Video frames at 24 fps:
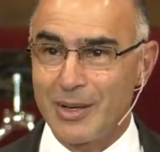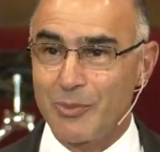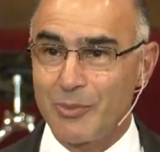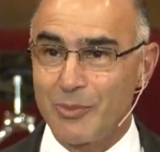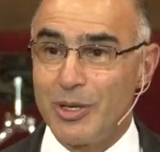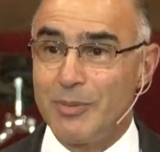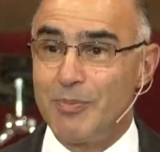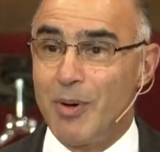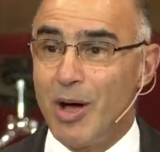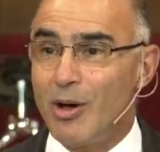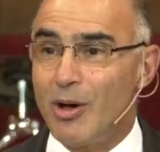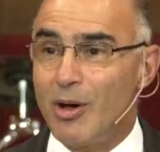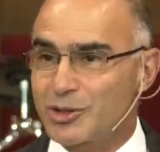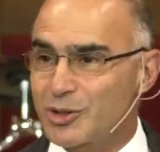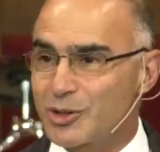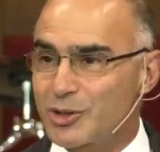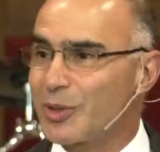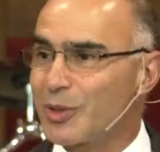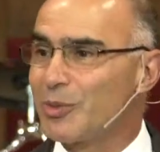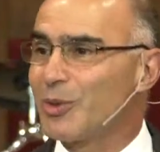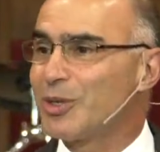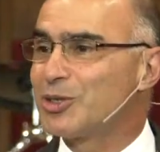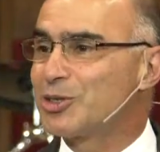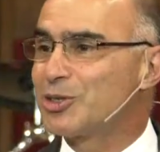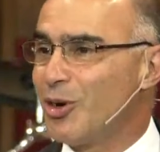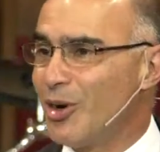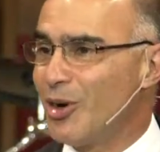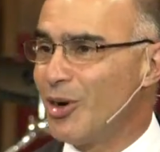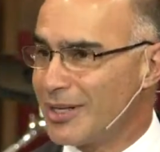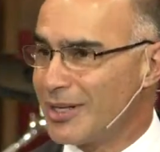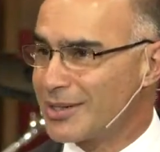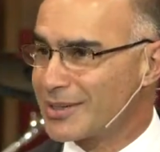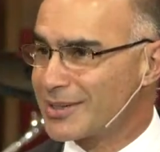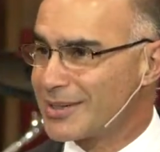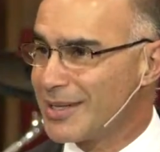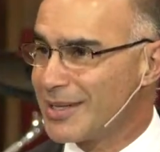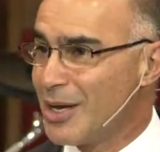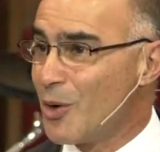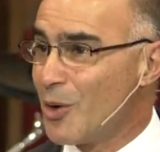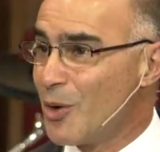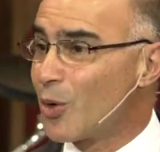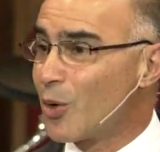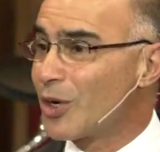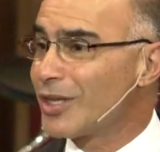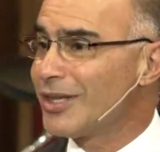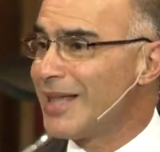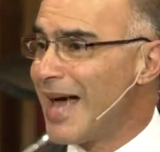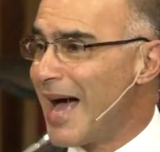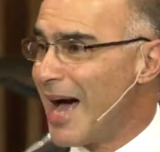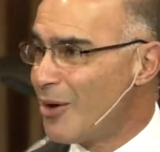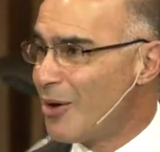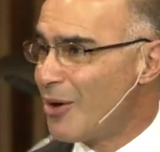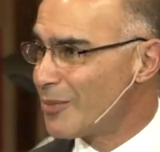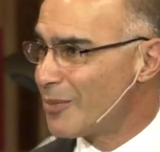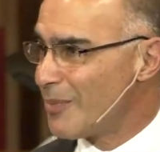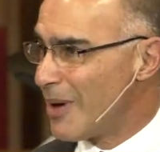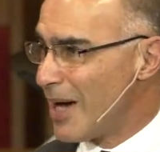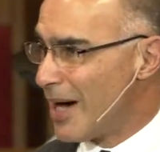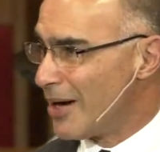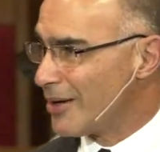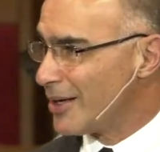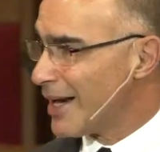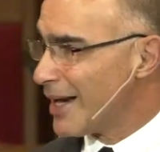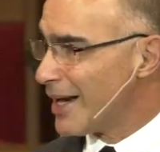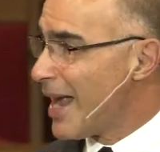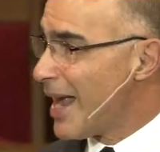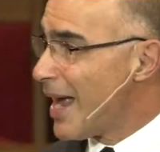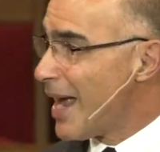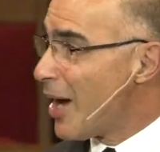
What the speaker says: We boast. We rejoice. We're loud about it.